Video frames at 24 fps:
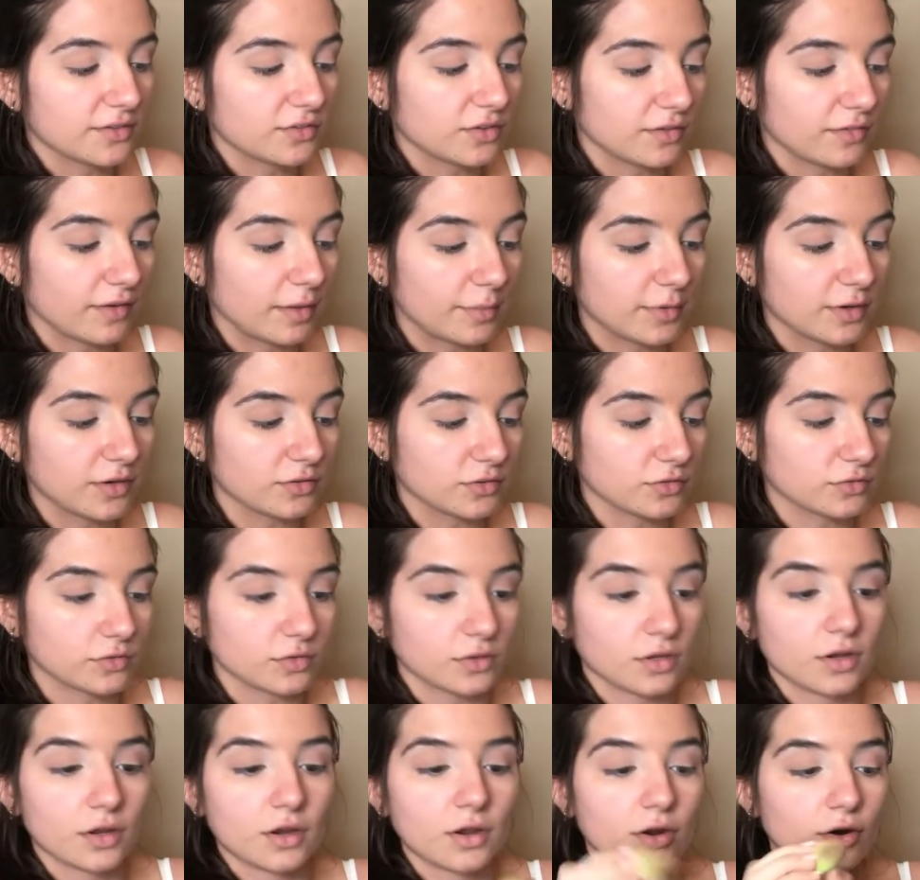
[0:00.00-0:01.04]
So if I'm gonna
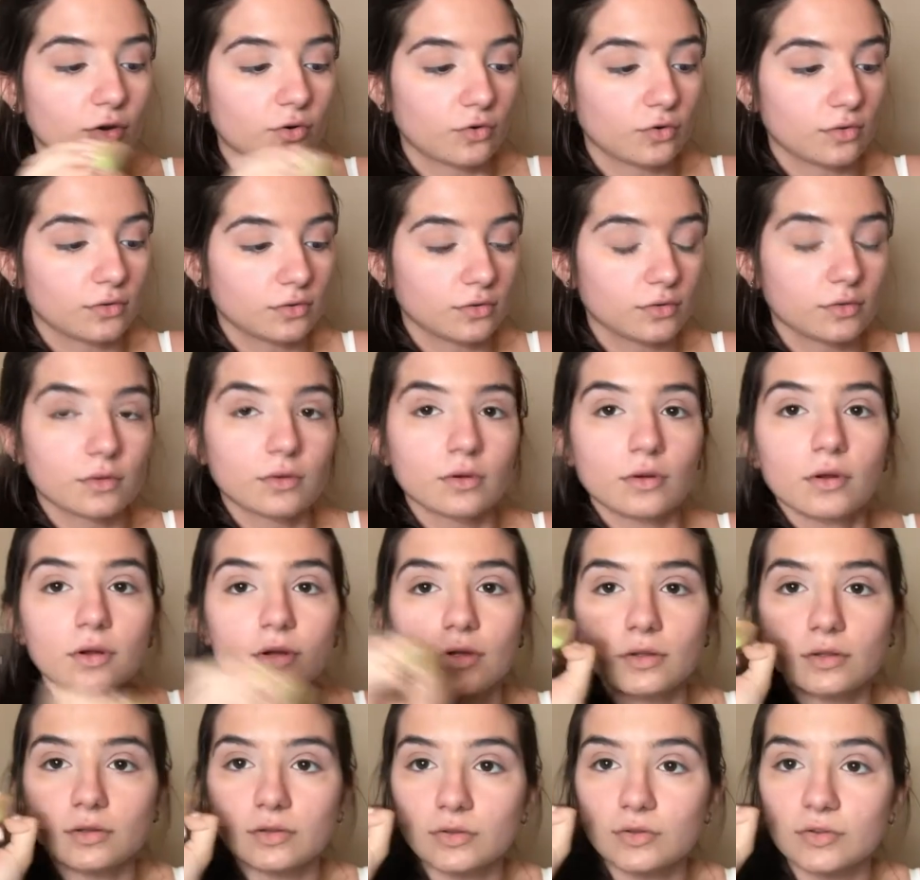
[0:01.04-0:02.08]

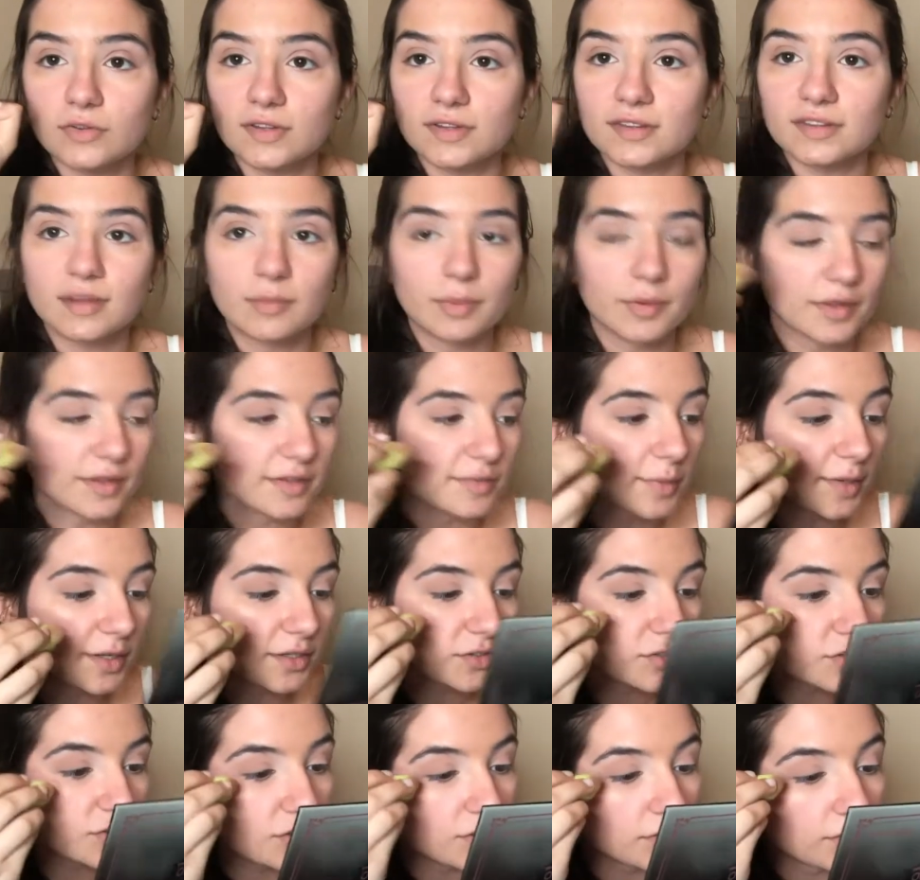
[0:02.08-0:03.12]
use the tip of the
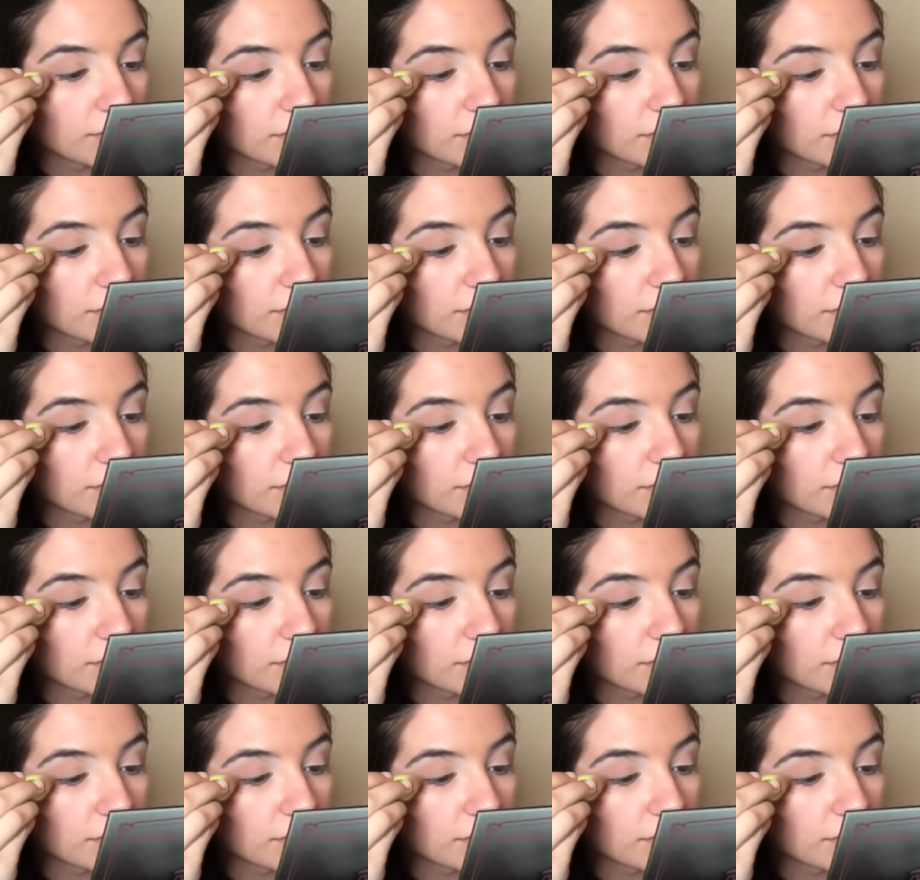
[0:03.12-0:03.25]
sponge.